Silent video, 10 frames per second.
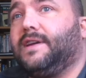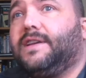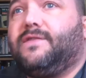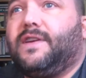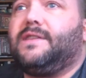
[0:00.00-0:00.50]

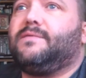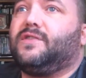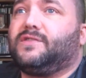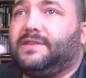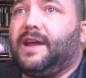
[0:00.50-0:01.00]
Thank you very
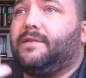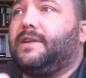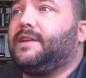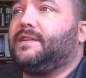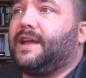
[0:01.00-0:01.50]
much. Down
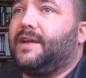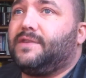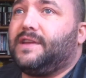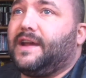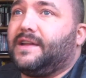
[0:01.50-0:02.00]

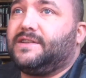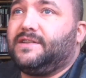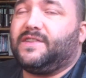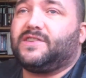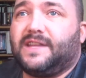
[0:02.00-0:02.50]
the
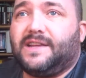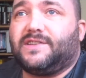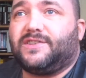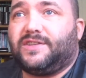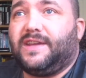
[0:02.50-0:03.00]
hatch. If it
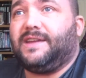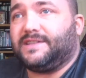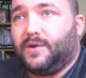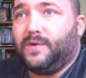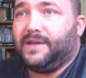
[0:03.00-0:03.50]
stinks of shit,
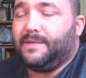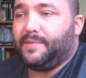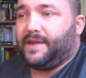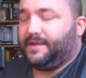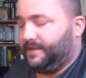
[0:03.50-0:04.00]
it's going in the
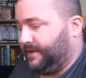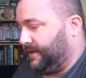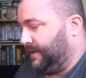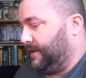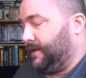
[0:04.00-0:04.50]
bin.
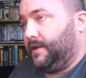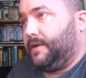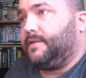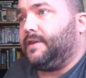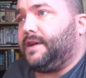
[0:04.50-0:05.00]

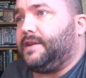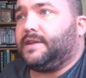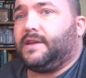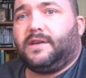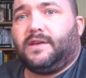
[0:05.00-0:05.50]
Right,
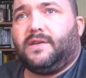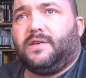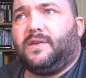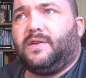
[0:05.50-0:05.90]
oh,